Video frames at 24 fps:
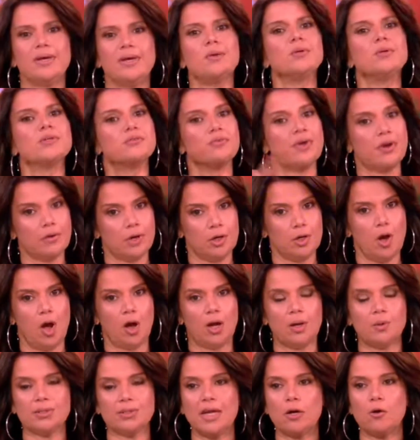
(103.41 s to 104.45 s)
It was very
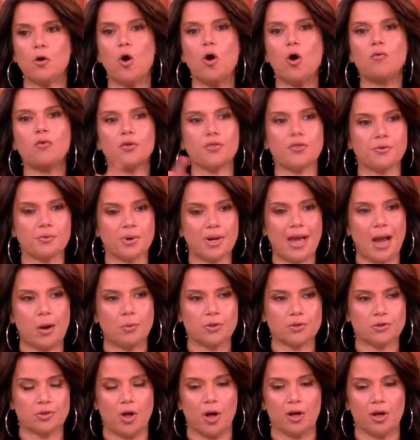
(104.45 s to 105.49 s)
long. It was like over 3
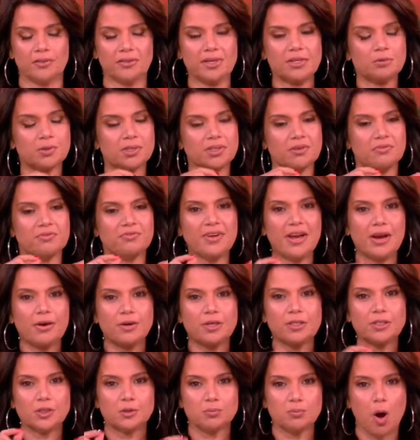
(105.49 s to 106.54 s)
hours long. This was a
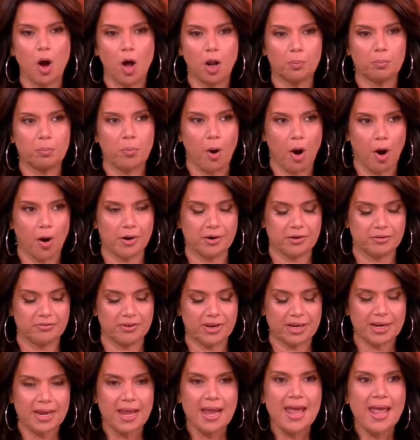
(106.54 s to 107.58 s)
very small part of
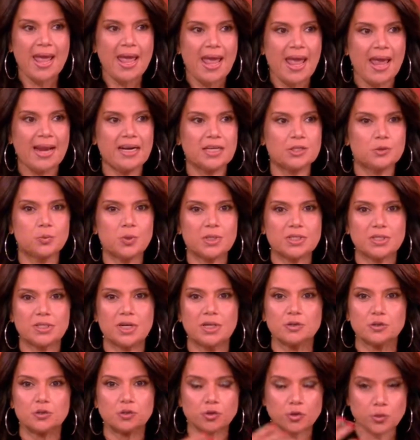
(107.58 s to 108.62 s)
it. And it's what's
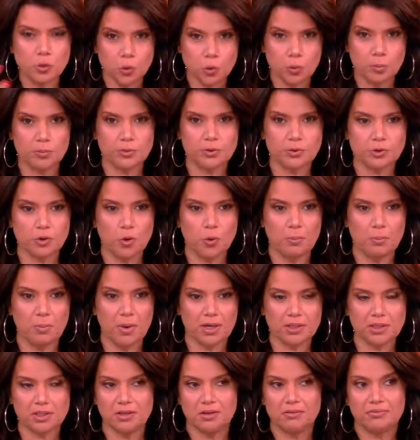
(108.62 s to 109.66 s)
consumed so
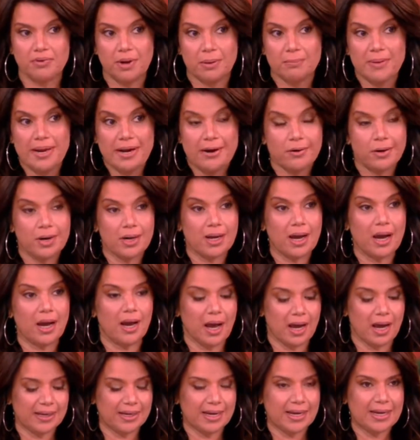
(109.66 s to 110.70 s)
much of
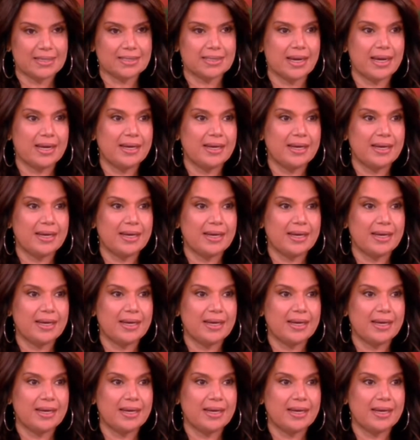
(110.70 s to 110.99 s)
America, I guess.